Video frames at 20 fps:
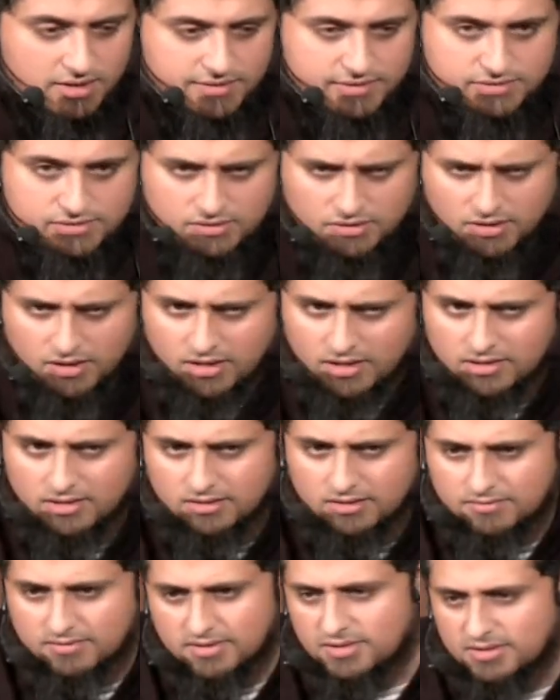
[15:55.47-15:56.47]
So all
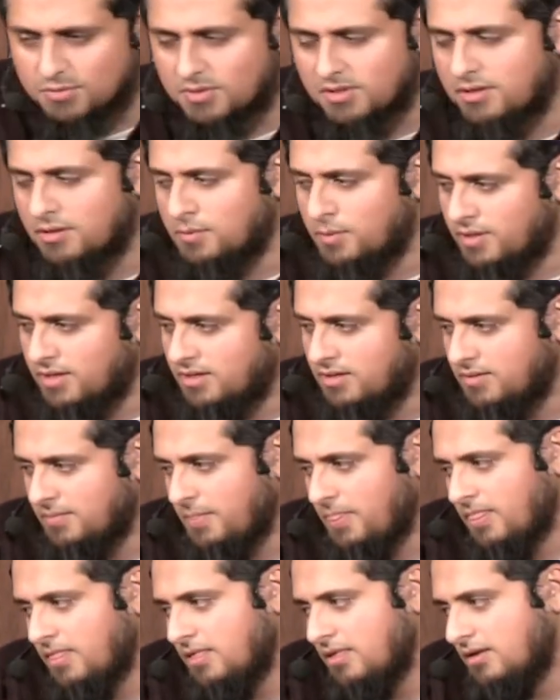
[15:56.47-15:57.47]
of us were aware
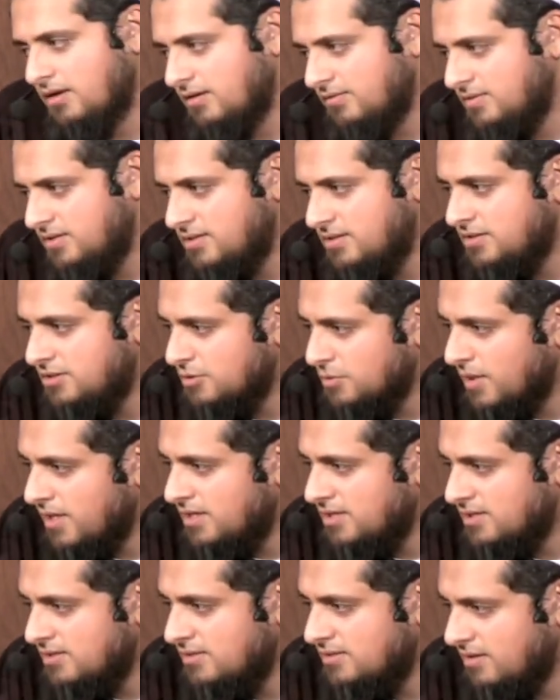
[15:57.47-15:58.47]
of the
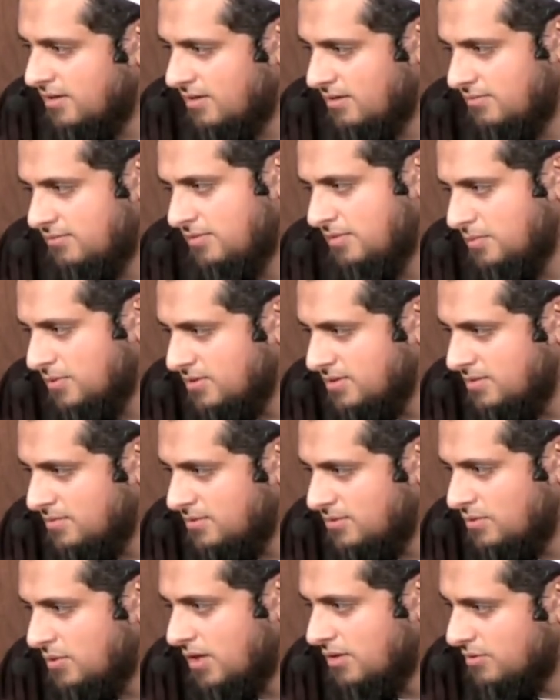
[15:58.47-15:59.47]
situation of the
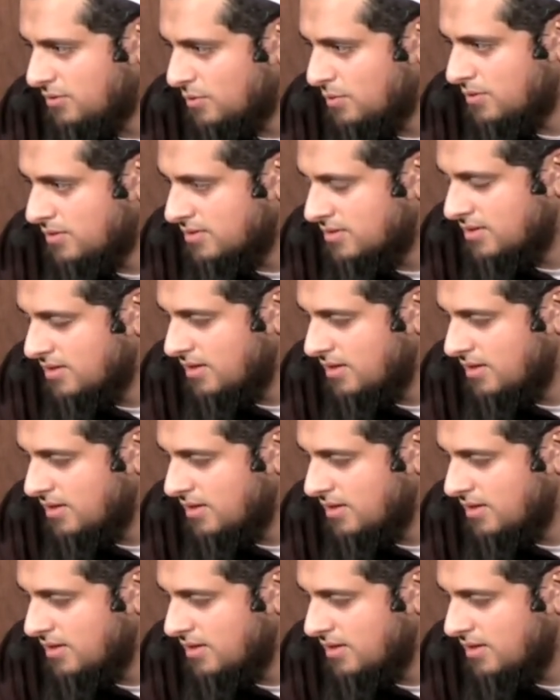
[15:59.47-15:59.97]
Muslims throughout the world.